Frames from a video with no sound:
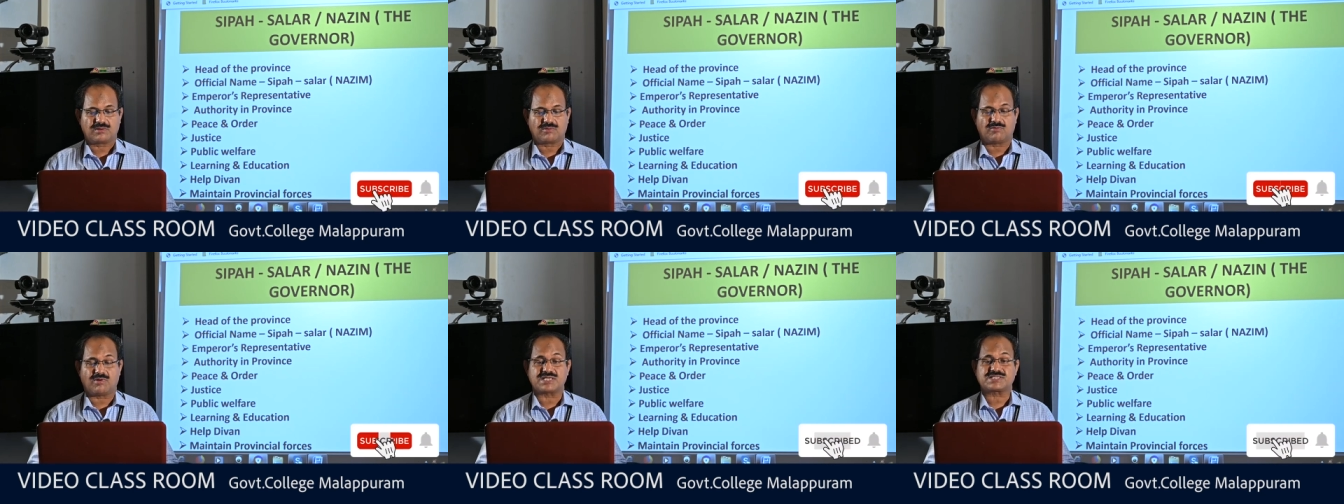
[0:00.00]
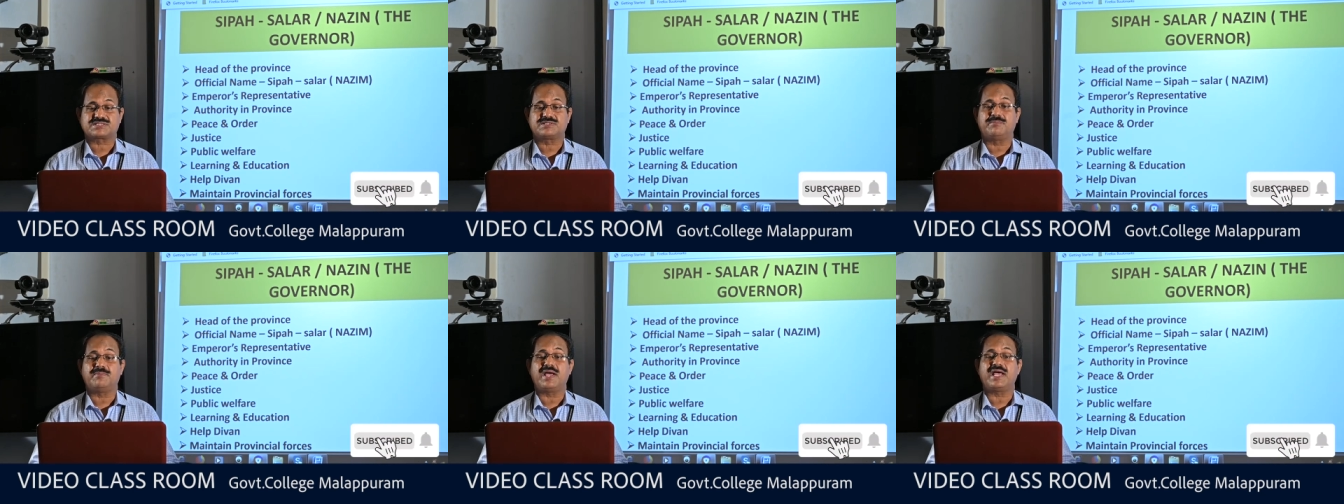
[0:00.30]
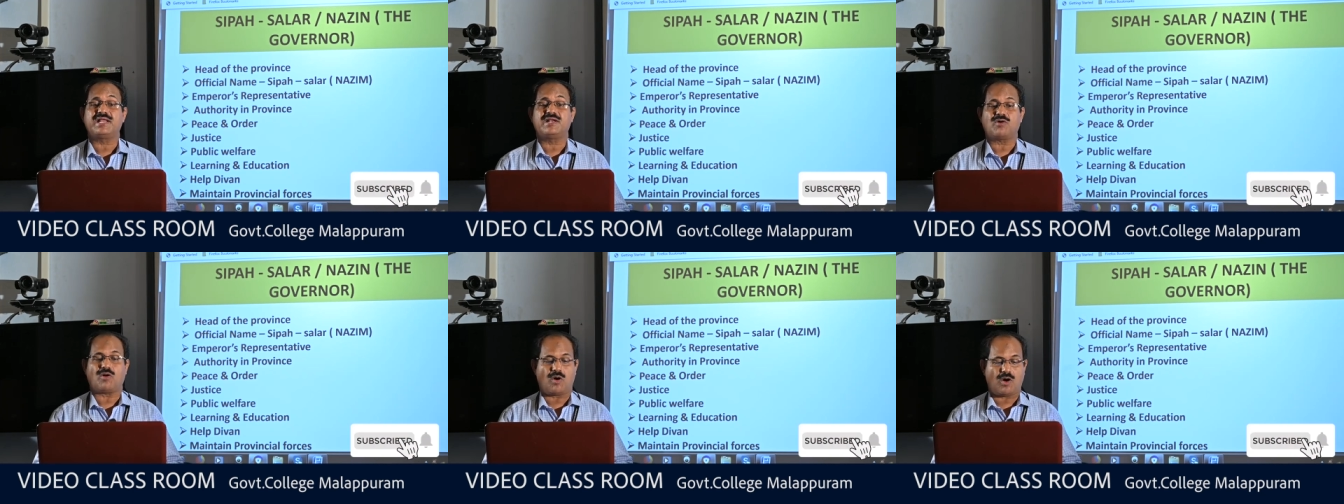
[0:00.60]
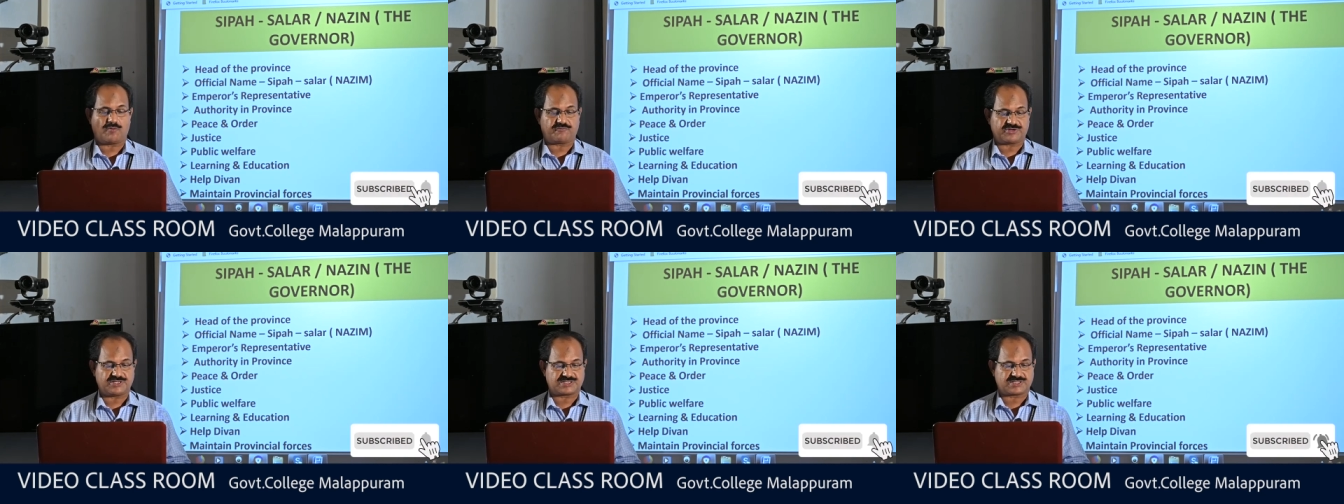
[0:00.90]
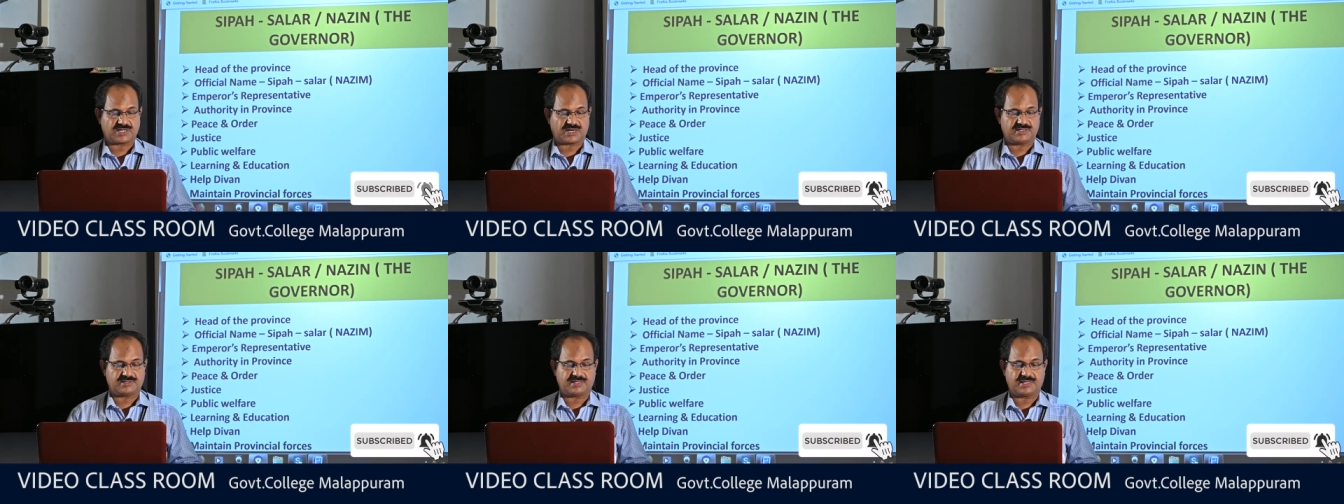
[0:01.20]
was the main
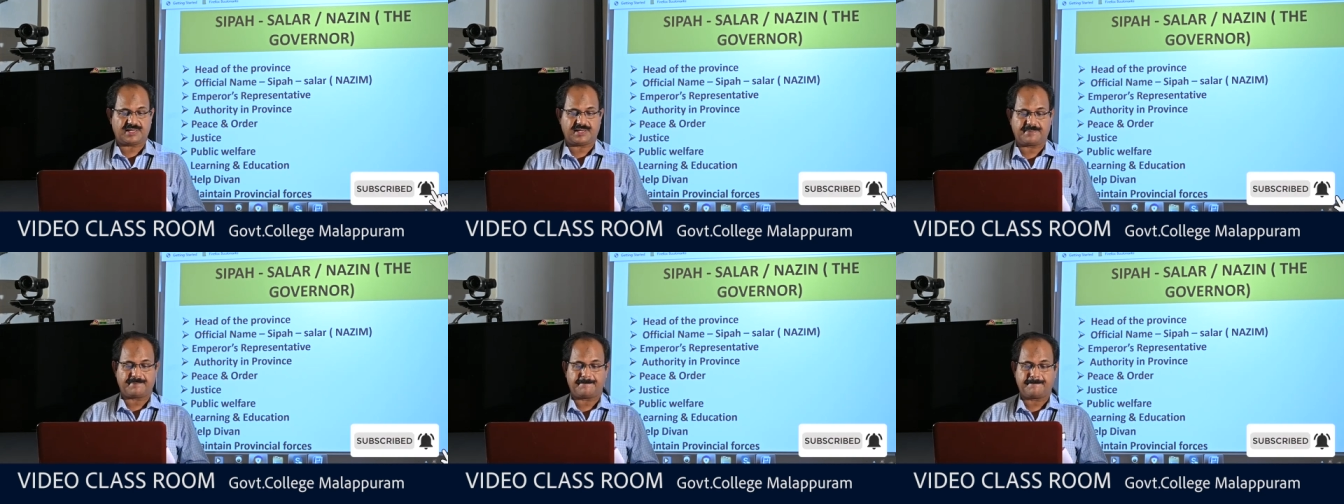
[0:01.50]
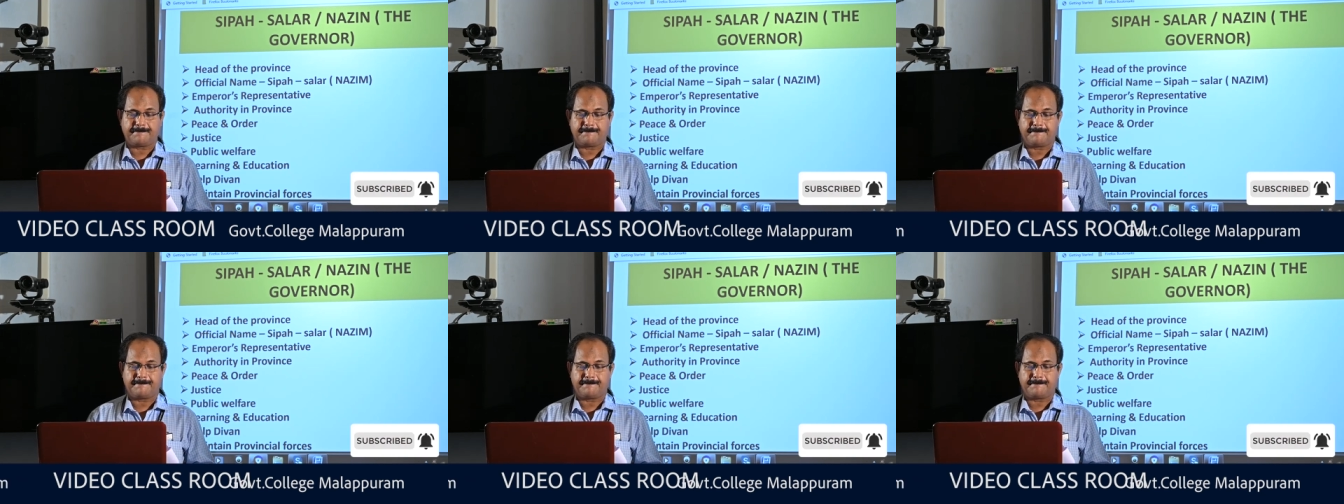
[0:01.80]
officer in the